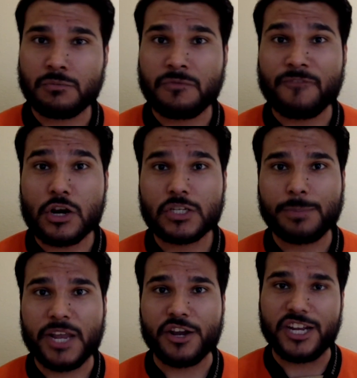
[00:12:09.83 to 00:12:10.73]
First
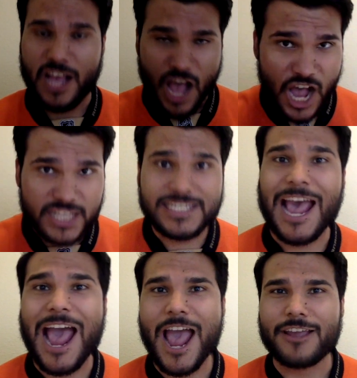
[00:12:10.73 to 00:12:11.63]
period,
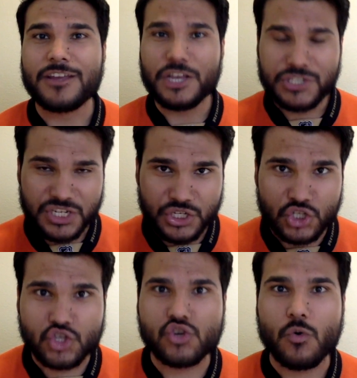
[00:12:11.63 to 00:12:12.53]
attack,
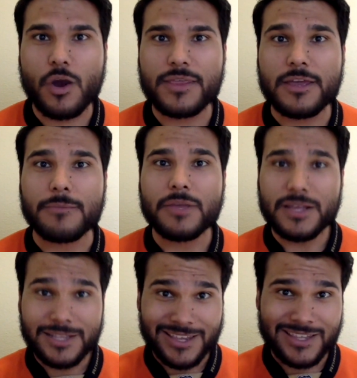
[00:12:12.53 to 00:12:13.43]
destroy them,
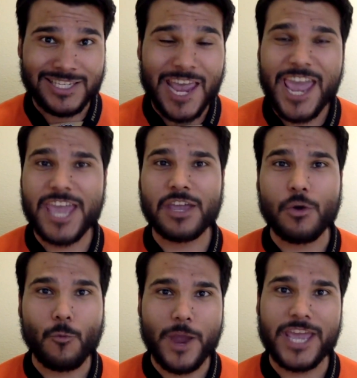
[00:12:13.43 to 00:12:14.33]
take
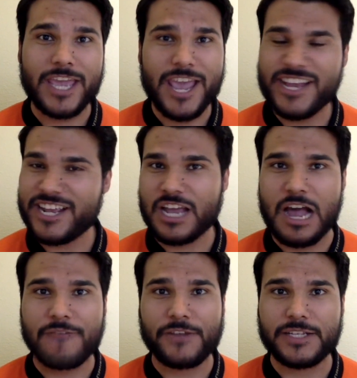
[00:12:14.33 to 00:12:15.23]
away any
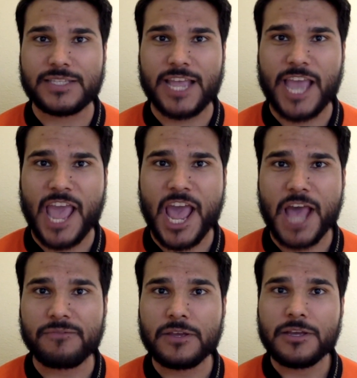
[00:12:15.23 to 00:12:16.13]
confidence they
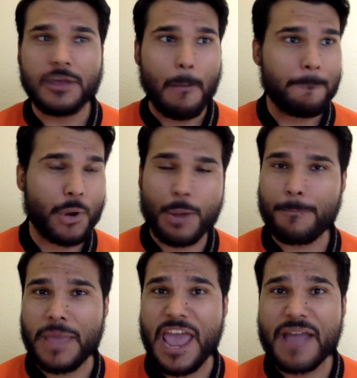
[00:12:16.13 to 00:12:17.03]
have,
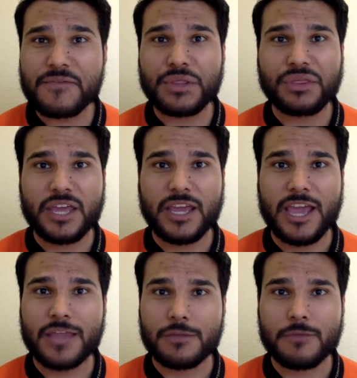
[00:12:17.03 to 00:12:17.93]
put everything
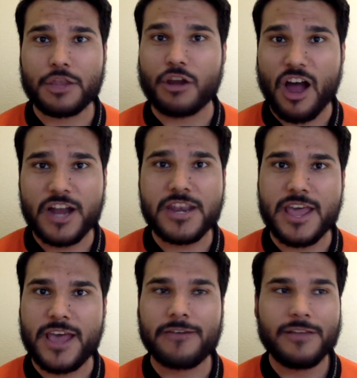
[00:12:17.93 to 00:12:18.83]
and their mother on
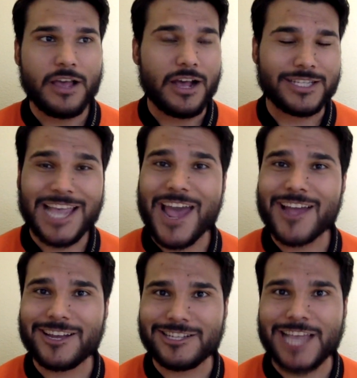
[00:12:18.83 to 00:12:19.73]
net,
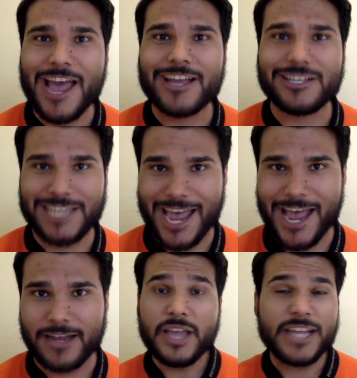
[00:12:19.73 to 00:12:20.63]
attack, attack,
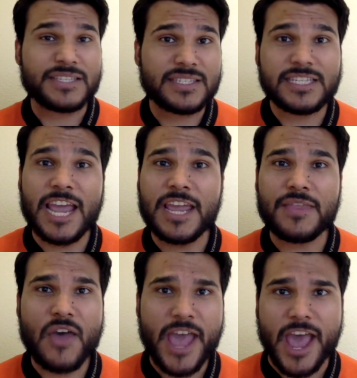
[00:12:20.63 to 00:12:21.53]
attack, and
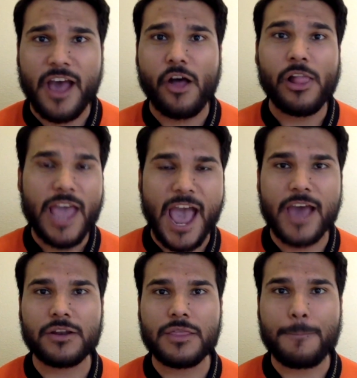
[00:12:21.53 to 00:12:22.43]
stay the hell
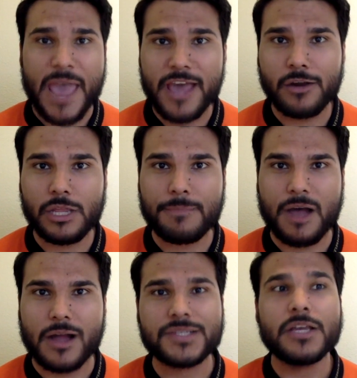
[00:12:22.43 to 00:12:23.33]
out of the penalty
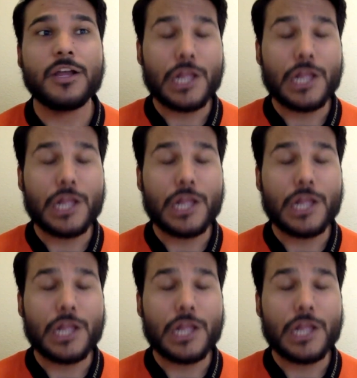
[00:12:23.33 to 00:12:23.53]
box.